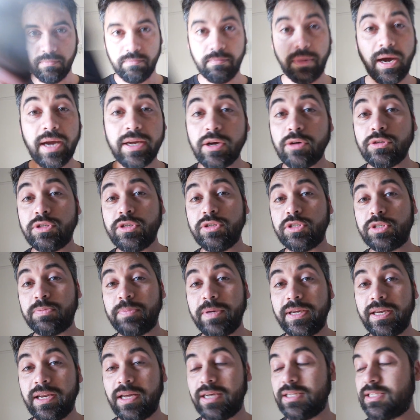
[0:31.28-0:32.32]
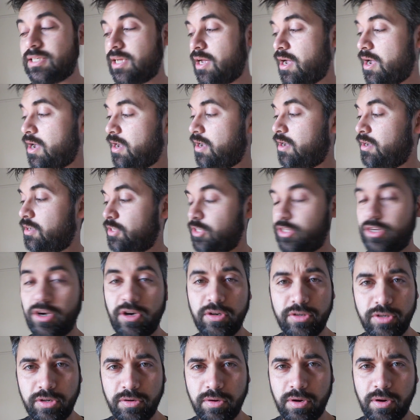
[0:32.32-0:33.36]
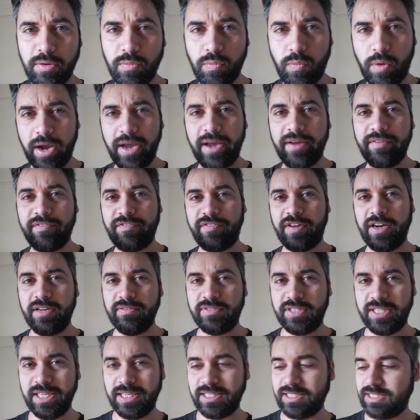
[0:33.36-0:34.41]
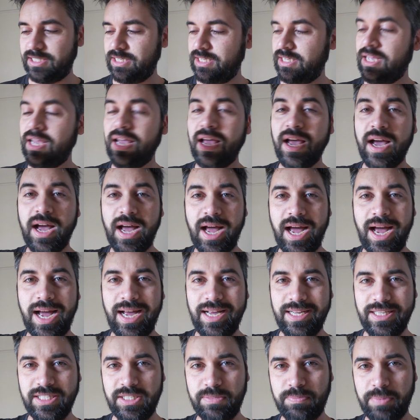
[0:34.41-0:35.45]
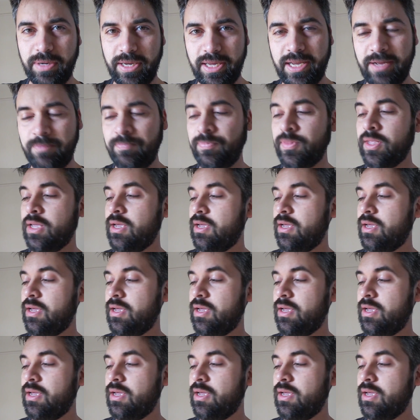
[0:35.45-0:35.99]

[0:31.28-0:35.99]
My go-to speedlights are Yongnuo YN560i's by here.